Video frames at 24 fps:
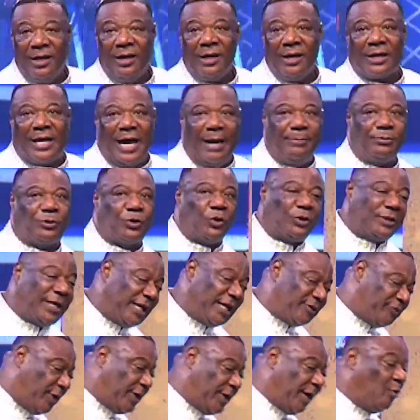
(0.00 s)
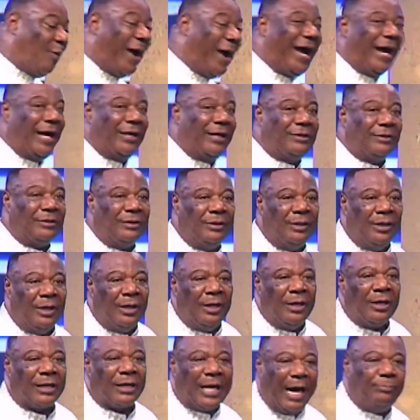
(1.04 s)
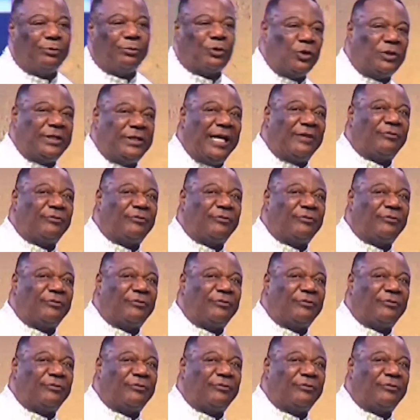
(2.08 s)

Come to church for the word. Come to church for